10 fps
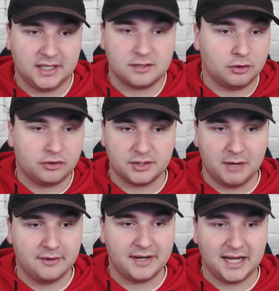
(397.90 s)
Chris
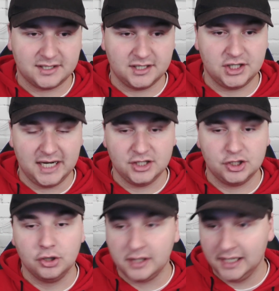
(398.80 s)
Wilder has to change.
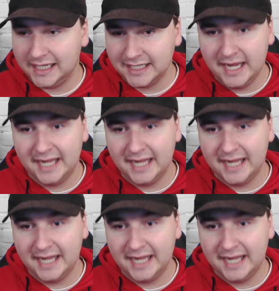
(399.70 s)
Luckily,